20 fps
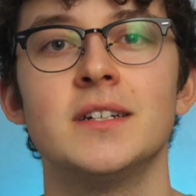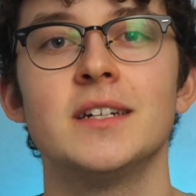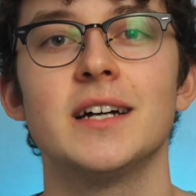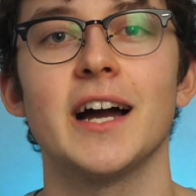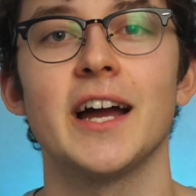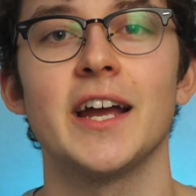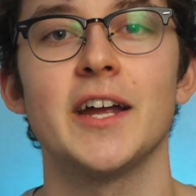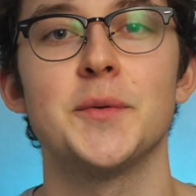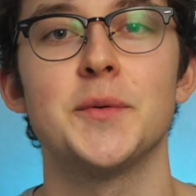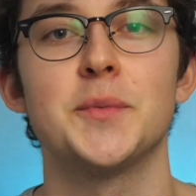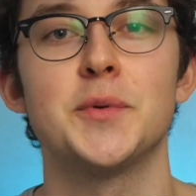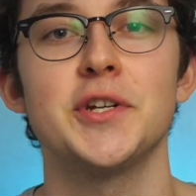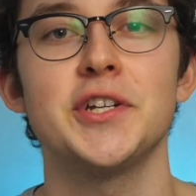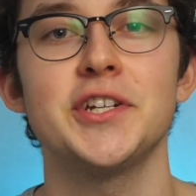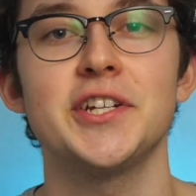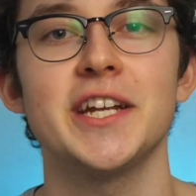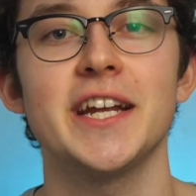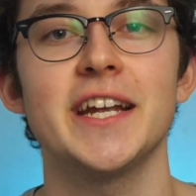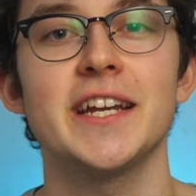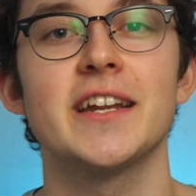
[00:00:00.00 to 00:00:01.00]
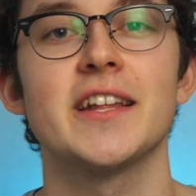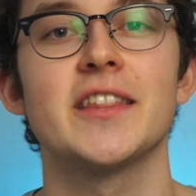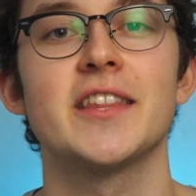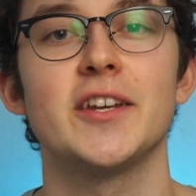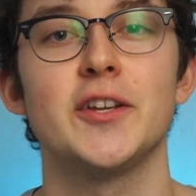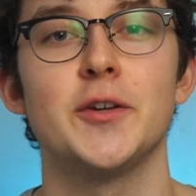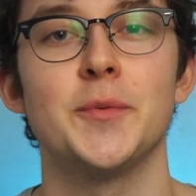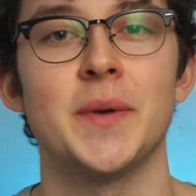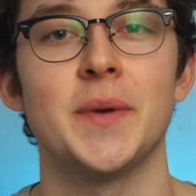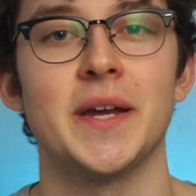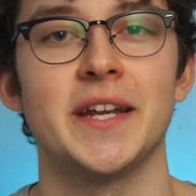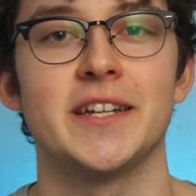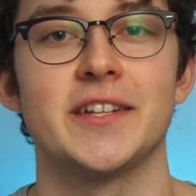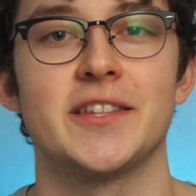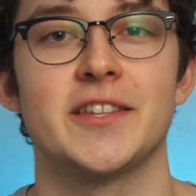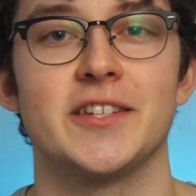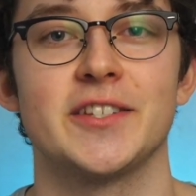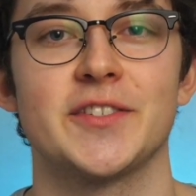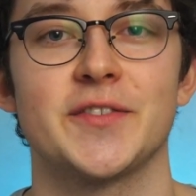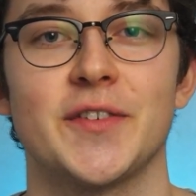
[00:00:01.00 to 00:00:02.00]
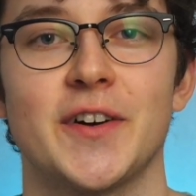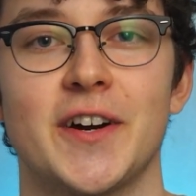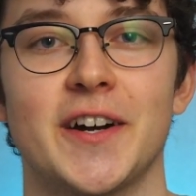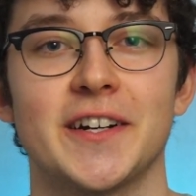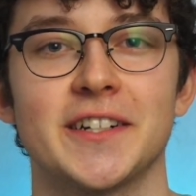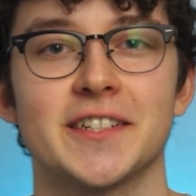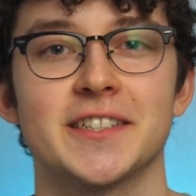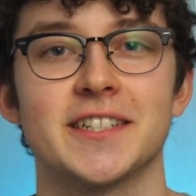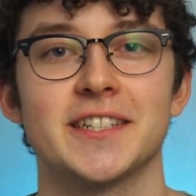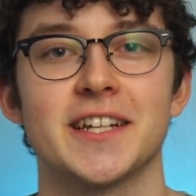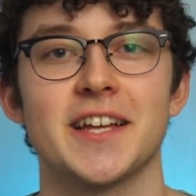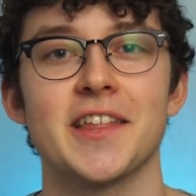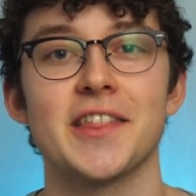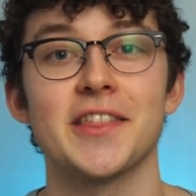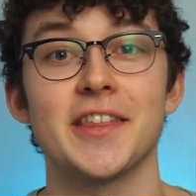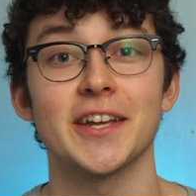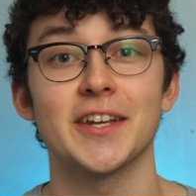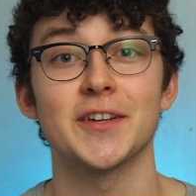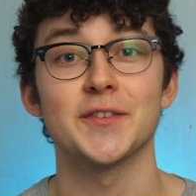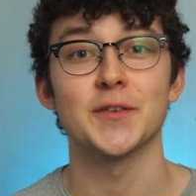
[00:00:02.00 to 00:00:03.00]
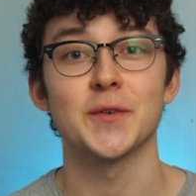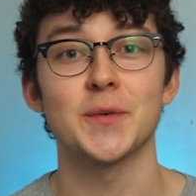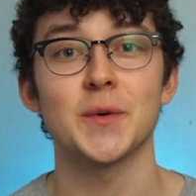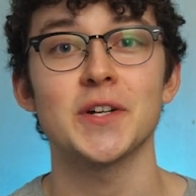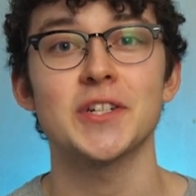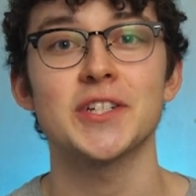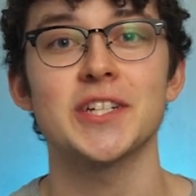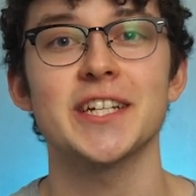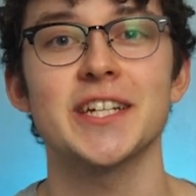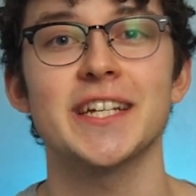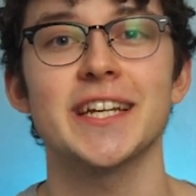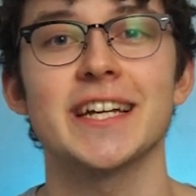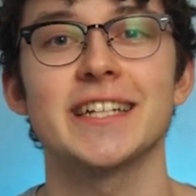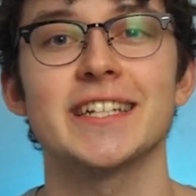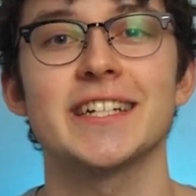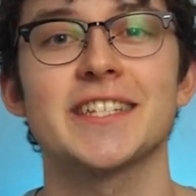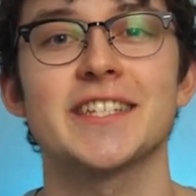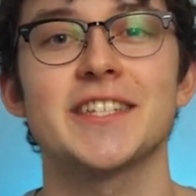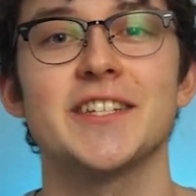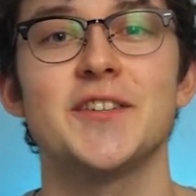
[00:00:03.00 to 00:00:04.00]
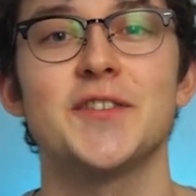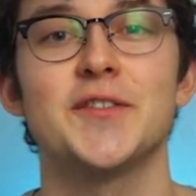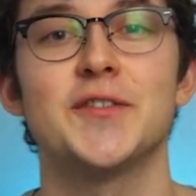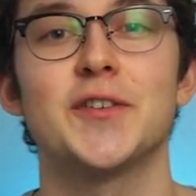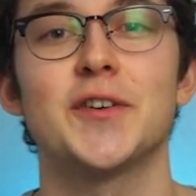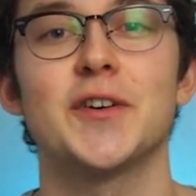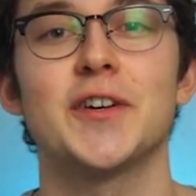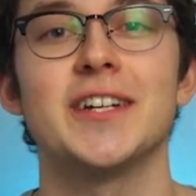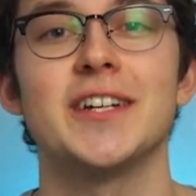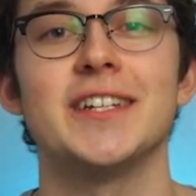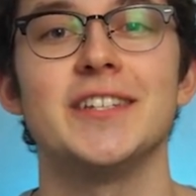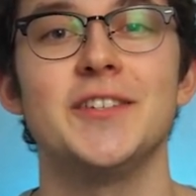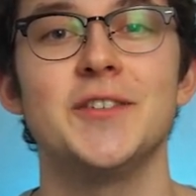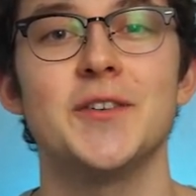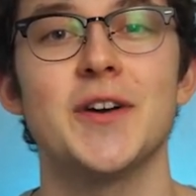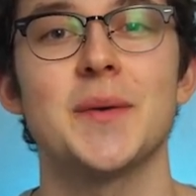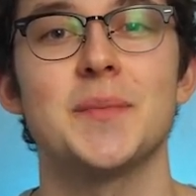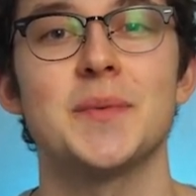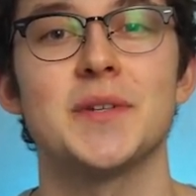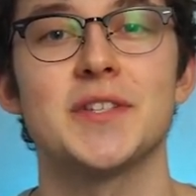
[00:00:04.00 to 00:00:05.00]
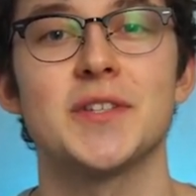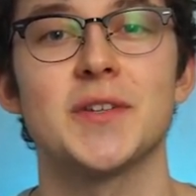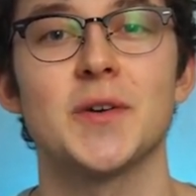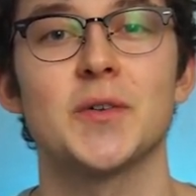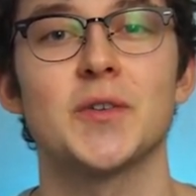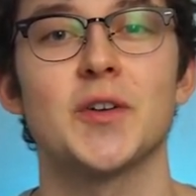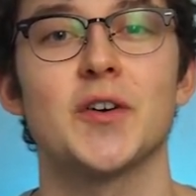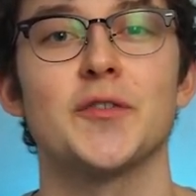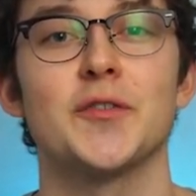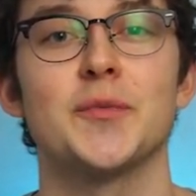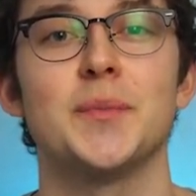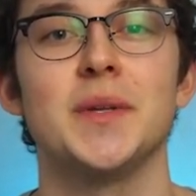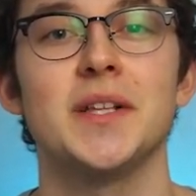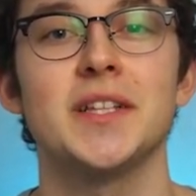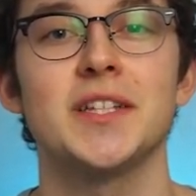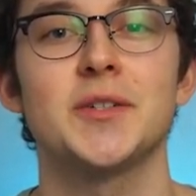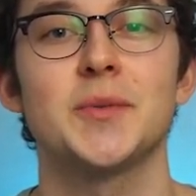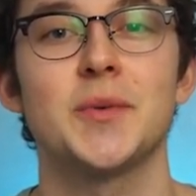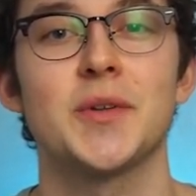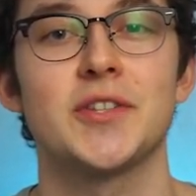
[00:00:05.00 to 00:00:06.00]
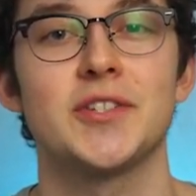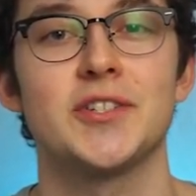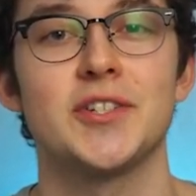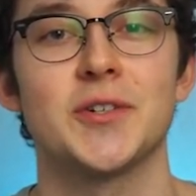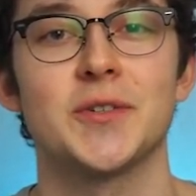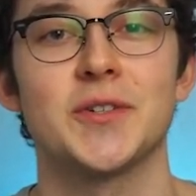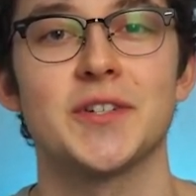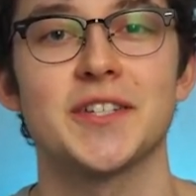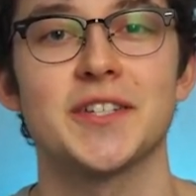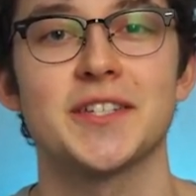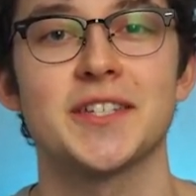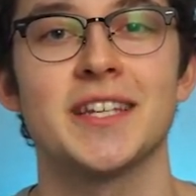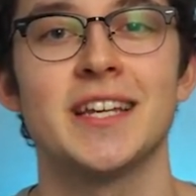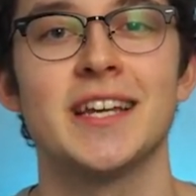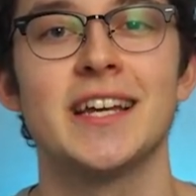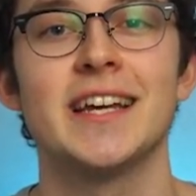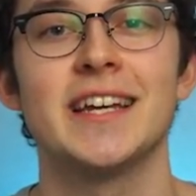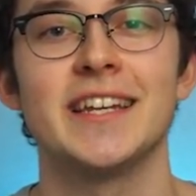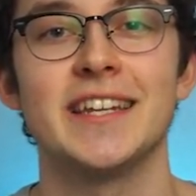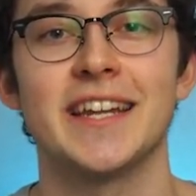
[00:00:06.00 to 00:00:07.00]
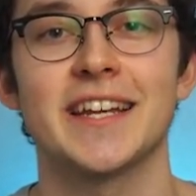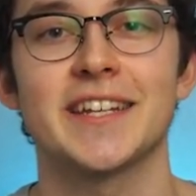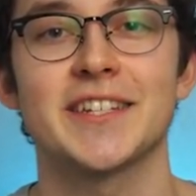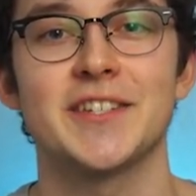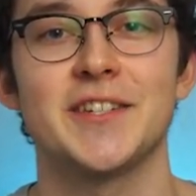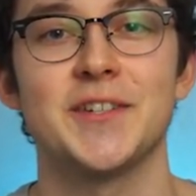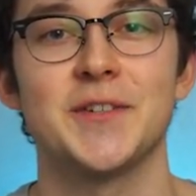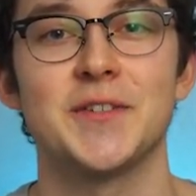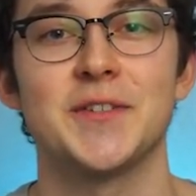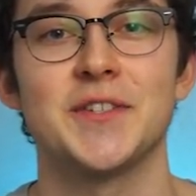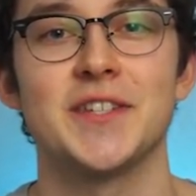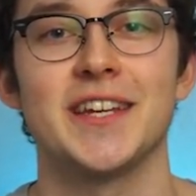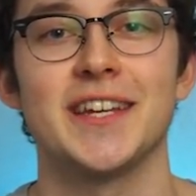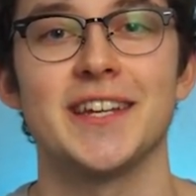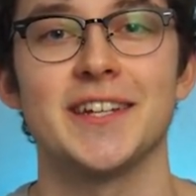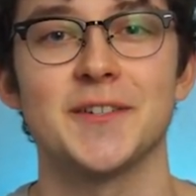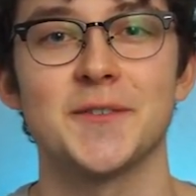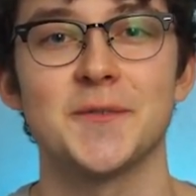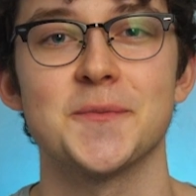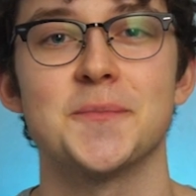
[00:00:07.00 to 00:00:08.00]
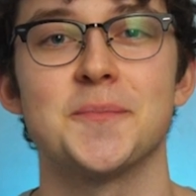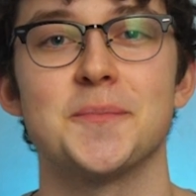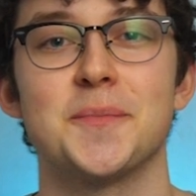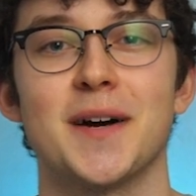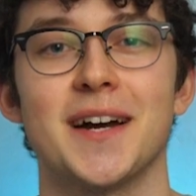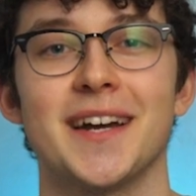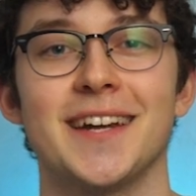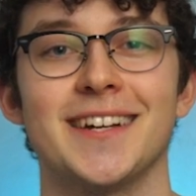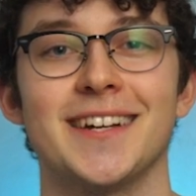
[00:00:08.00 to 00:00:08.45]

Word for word: I appreciate that you made it this far. Thank you for watching and I'll see you for a new episode of Build It with Jonas next Tuesday. Bye.